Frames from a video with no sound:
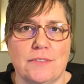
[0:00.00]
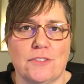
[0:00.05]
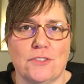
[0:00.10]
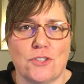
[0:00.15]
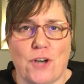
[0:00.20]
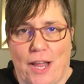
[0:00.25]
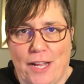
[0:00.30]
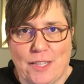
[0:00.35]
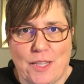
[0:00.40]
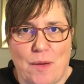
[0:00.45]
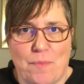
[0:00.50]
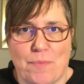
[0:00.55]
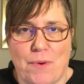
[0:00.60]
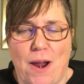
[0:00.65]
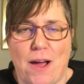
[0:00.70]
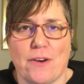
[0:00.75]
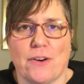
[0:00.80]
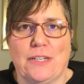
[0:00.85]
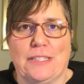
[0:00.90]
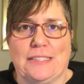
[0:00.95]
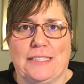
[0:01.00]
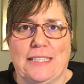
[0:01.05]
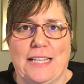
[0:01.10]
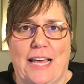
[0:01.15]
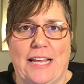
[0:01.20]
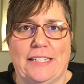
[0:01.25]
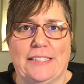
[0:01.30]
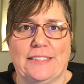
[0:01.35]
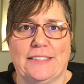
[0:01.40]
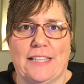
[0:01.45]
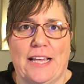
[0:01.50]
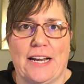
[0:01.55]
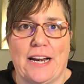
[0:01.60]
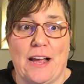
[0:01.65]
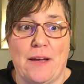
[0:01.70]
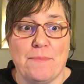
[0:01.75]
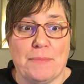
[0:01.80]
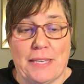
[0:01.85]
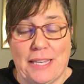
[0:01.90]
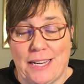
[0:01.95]
track that progress, and that is that
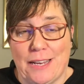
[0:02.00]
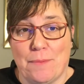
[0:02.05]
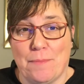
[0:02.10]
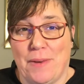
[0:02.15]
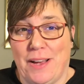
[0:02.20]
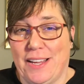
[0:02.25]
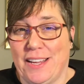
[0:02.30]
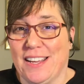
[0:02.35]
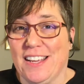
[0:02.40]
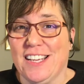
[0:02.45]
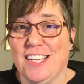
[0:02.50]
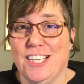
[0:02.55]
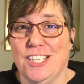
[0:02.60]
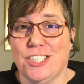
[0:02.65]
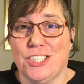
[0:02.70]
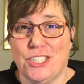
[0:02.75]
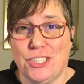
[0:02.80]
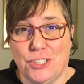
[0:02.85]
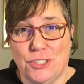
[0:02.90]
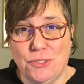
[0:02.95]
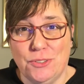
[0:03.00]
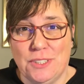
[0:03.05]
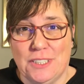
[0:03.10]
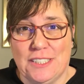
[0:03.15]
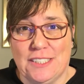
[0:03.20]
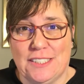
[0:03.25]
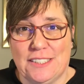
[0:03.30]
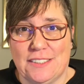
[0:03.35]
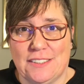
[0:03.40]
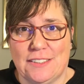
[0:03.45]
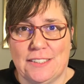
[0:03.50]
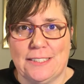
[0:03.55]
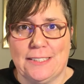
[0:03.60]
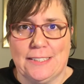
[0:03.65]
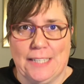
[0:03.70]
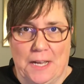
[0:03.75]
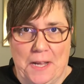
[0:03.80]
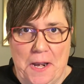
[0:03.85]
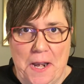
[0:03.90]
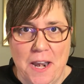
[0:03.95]
I'm getting my to-do list
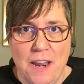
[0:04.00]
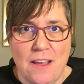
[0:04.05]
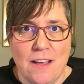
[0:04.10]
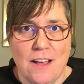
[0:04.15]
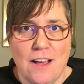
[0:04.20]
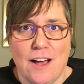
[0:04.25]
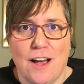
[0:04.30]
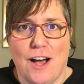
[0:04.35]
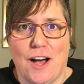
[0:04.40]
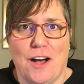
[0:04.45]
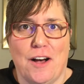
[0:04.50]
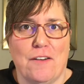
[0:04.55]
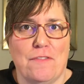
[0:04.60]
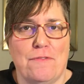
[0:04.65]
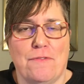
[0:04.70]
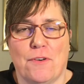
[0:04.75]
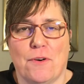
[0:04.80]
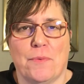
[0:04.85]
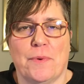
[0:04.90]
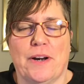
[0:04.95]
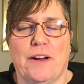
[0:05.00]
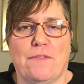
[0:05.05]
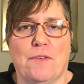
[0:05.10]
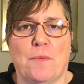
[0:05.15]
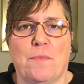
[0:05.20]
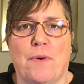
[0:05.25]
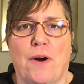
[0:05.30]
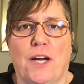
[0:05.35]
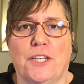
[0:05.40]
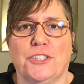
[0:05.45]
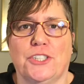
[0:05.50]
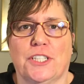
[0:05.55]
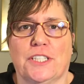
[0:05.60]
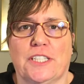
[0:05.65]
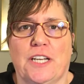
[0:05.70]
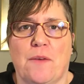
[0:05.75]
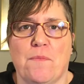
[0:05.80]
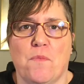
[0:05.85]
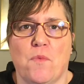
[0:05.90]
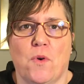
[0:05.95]
done for whatever
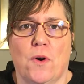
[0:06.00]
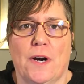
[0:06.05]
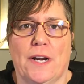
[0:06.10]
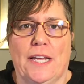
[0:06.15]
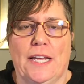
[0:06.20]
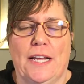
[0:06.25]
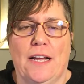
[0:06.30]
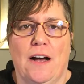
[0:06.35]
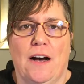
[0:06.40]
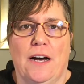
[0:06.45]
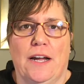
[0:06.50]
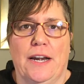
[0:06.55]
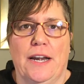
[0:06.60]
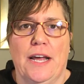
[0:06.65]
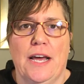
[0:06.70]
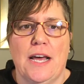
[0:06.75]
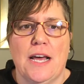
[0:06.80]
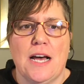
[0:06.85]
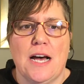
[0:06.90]
project I'm working on.